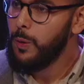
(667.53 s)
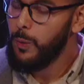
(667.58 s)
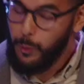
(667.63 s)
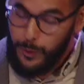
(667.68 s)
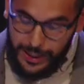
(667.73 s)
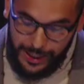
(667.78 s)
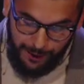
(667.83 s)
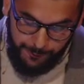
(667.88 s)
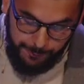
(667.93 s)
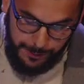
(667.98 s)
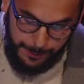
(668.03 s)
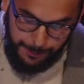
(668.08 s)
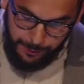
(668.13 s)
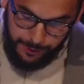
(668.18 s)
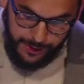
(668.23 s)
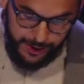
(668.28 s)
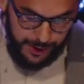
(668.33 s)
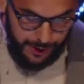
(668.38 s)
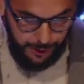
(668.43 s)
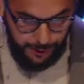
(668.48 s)
We have
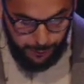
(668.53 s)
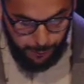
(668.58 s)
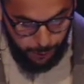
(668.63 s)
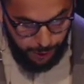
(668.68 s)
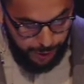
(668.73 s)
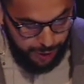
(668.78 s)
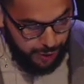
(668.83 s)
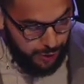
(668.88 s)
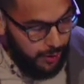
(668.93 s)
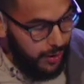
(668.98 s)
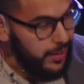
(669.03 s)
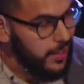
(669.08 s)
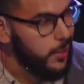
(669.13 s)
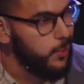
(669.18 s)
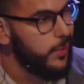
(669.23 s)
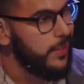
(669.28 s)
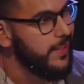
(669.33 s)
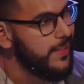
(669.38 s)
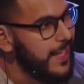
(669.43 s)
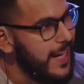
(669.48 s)
people in here who are
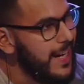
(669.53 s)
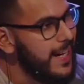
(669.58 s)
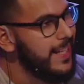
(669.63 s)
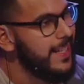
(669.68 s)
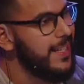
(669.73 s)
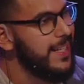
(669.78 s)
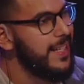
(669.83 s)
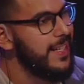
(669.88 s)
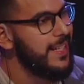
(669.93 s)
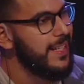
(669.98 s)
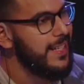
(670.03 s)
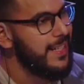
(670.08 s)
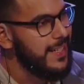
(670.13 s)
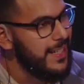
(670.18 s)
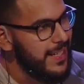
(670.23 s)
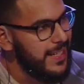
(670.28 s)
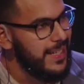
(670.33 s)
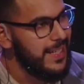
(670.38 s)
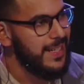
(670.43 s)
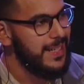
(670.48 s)
struggling with daily
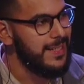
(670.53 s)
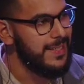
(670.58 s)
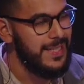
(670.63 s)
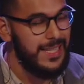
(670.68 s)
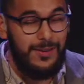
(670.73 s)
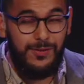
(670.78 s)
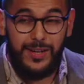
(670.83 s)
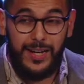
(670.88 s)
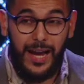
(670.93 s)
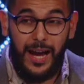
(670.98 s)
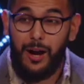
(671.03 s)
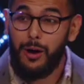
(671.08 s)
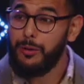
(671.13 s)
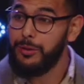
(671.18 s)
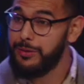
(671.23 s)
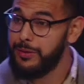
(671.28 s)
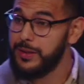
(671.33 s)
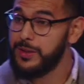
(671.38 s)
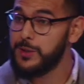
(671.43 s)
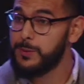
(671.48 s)
needs, even
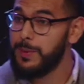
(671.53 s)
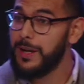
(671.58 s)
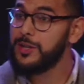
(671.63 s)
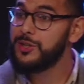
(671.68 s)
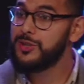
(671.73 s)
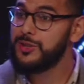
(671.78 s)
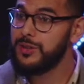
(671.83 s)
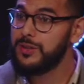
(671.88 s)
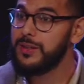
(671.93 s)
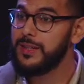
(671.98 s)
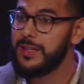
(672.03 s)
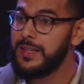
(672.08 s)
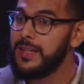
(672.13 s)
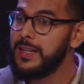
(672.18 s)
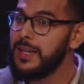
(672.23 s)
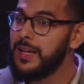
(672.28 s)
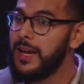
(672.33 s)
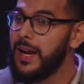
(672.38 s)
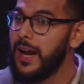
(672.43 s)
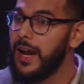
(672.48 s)
health especially.
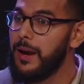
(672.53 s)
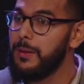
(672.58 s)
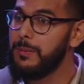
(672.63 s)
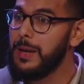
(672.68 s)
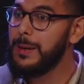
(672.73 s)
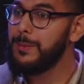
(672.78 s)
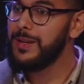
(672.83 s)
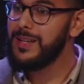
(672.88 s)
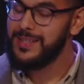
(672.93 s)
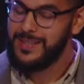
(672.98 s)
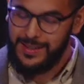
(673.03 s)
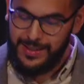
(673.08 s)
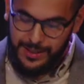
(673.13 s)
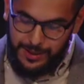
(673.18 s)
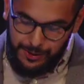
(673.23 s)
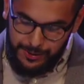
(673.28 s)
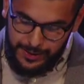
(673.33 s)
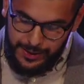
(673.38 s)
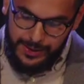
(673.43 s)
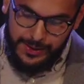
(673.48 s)
Maybe it's an
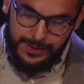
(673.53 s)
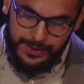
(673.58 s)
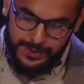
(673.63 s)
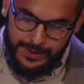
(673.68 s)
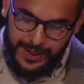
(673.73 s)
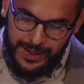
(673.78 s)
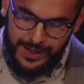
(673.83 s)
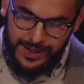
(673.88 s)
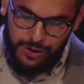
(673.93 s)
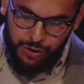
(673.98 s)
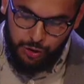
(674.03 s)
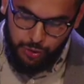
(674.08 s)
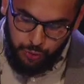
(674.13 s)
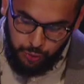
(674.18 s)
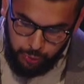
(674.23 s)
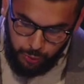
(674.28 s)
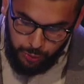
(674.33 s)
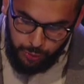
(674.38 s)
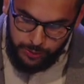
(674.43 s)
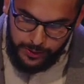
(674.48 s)
illness that is
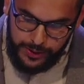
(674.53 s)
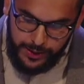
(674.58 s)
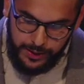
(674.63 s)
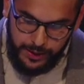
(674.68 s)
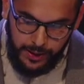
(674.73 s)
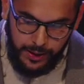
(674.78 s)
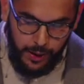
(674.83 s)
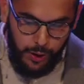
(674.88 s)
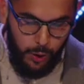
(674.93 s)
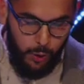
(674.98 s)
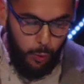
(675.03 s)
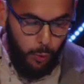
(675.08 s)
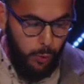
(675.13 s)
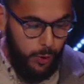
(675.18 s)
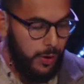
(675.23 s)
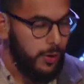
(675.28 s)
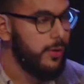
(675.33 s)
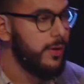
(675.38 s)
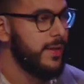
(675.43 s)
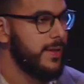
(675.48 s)
truly
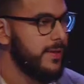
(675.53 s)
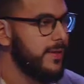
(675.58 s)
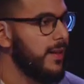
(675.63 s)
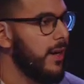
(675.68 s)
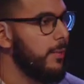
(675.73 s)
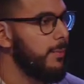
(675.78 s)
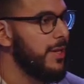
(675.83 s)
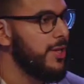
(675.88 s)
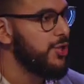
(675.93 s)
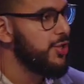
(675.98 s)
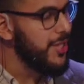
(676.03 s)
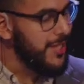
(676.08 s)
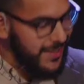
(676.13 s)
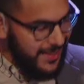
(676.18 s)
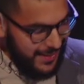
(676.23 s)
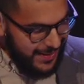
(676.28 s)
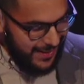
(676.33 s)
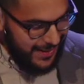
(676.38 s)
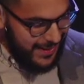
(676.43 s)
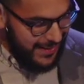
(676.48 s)
worrisome. And
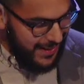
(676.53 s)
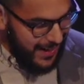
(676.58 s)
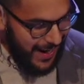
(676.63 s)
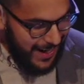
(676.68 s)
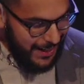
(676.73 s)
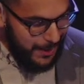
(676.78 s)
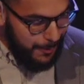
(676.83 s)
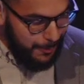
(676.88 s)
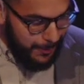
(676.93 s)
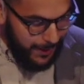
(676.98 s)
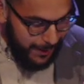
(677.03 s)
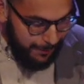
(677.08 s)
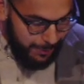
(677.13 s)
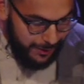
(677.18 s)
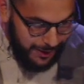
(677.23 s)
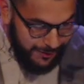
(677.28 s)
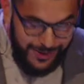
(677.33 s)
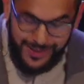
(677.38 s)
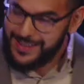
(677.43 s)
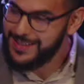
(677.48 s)
Jesus is not
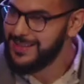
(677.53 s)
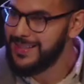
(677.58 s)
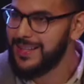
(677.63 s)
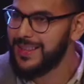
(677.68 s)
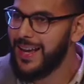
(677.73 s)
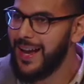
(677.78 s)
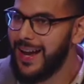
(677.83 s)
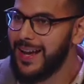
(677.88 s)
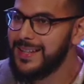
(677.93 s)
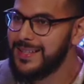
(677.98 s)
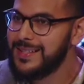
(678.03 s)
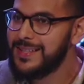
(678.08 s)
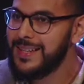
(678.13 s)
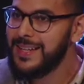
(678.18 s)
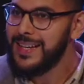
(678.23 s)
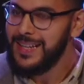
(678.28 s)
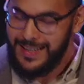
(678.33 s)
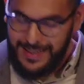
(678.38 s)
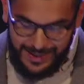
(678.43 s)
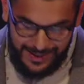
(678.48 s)
oblivious to that.
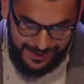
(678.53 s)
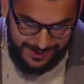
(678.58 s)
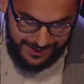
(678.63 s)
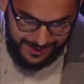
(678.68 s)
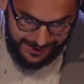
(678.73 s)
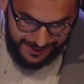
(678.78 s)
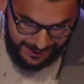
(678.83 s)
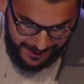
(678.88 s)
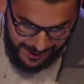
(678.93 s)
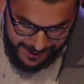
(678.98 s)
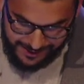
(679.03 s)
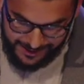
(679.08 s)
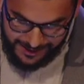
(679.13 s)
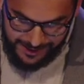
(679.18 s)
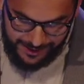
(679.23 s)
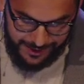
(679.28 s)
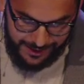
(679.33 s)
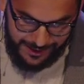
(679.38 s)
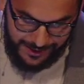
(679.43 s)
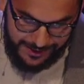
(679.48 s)
He is
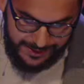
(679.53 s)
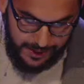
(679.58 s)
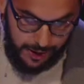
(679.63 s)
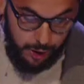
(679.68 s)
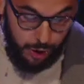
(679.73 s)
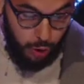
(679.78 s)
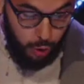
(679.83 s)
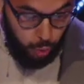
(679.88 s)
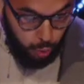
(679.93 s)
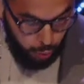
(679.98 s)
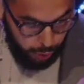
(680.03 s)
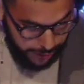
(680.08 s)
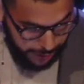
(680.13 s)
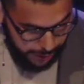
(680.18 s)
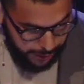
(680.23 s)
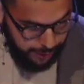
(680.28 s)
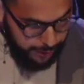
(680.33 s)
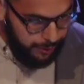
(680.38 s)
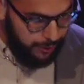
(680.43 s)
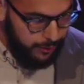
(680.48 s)
discussing things that are
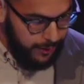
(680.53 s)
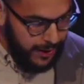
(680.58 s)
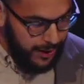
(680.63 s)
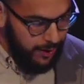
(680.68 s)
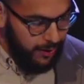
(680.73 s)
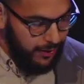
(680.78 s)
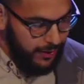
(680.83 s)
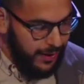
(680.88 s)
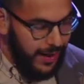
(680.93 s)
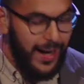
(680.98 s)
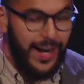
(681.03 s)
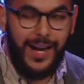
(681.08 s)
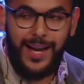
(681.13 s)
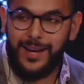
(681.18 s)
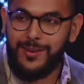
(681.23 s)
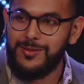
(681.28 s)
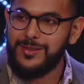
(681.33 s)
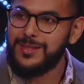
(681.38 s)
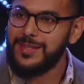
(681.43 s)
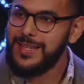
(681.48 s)
real in our
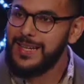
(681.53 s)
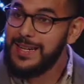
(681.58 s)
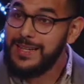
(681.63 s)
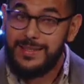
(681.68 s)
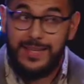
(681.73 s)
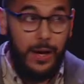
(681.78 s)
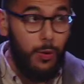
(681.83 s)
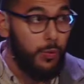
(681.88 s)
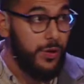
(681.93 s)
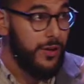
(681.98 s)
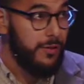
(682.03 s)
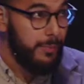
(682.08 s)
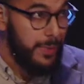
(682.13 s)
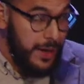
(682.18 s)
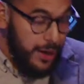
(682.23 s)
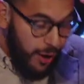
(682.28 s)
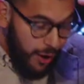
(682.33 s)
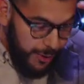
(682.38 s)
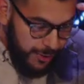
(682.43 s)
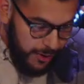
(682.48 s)
lives, things that would have
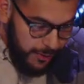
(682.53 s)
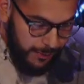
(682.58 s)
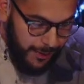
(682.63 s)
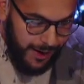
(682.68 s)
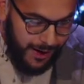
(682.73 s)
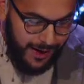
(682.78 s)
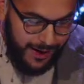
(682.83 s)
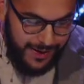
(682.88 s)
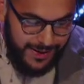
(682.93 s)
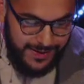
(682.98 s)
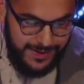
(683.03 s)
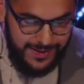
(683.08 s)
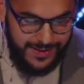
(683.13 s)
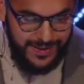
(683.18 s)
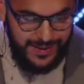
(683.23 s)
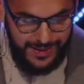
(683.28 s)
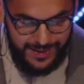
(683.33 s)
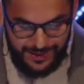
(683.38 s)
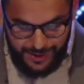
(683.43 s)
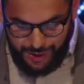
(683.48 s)
been on their minds
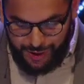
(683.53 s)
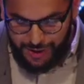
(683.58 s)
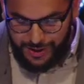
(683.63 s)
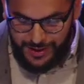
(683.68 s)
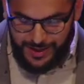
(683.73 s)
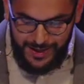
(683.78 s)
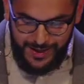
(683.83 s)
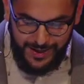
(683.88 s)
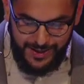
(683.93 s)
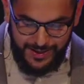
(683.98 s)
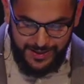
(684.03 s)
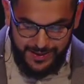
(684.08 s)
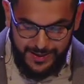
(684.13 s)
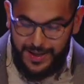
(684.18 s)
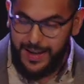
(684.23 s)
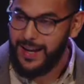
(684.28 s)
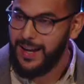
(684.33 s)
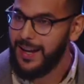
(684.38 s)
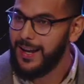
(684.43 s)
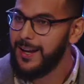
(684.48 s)
each
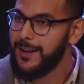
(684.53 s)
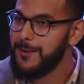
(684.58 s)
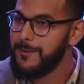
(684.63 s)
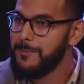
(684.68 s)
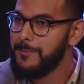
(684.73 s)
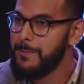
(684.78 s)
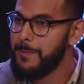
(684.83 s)
day.